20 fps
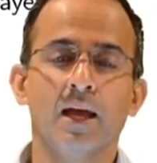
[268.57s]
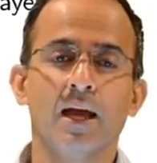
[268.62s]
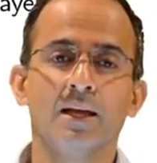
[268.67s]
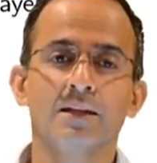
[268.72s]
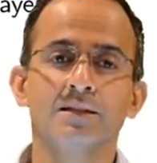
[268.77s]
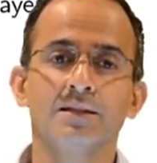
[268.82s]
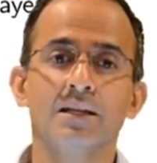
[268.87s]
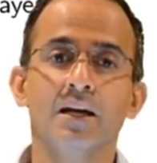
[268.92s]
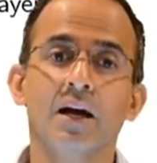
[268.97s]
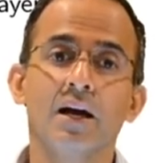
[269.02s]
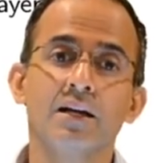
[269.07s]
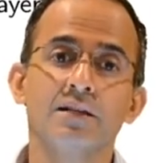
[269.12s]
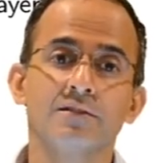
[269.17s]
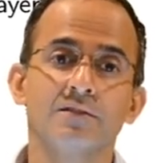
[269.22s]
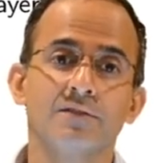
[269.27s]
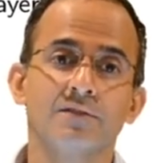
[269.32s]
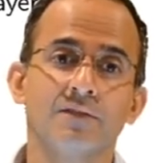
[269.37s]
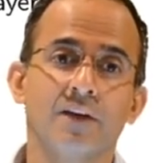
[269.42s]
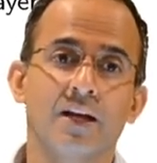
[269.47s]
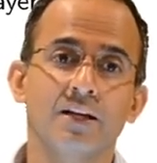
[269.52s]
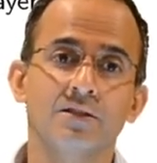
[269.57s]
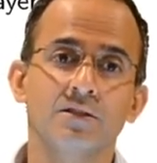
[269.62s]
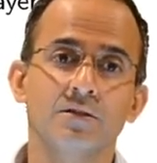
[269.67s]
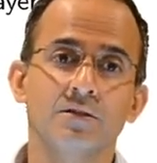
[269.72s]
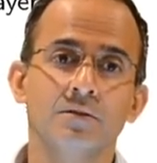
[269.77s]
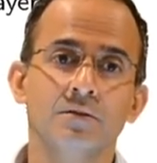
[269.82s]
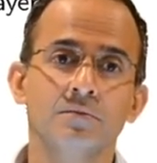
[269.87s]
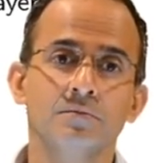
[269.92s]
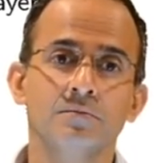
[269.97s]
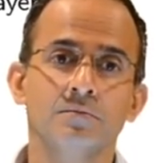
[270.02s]
And Zi is a
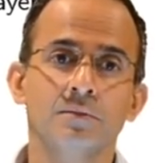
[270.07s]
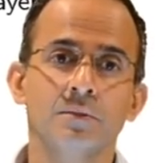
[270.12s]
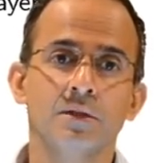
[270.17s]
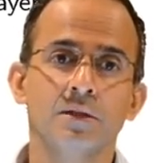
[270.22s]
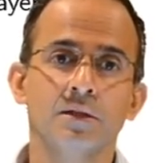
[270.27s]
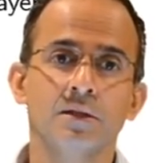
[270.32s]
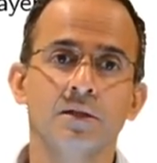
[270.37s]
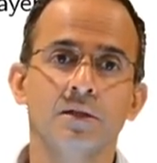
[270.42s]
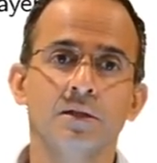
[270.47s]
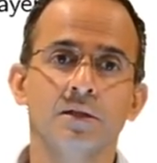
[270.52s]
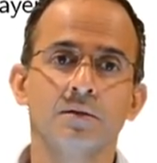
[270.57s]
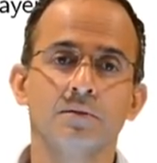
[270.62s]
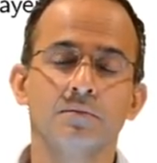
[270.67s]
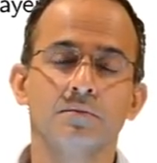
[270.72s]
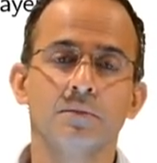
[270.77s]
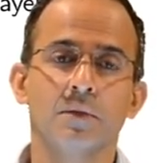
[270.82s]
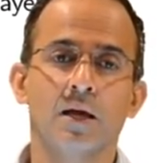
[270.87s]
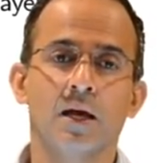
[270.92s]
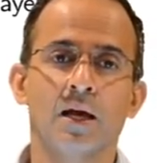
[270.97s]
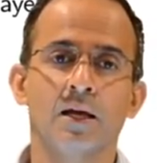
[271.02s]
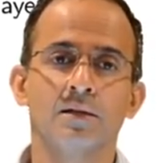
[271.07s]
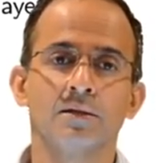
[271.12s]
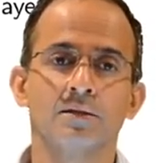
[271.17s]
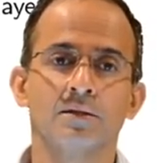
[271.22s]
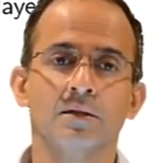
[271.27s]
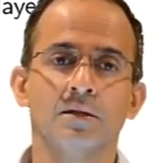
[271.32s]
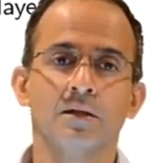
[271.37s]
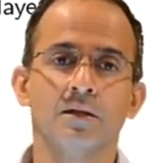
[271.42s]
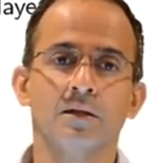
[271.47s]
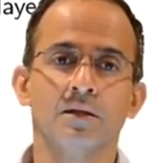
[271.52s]
vector. It has
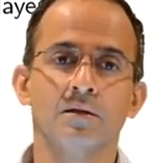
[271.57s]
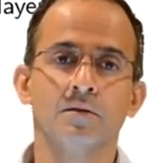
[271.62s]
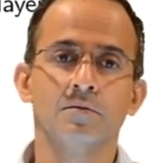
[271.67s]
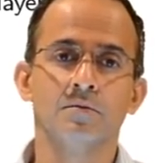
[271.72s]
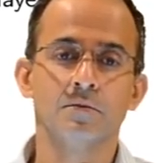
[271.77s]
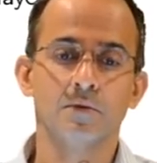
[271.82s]
a,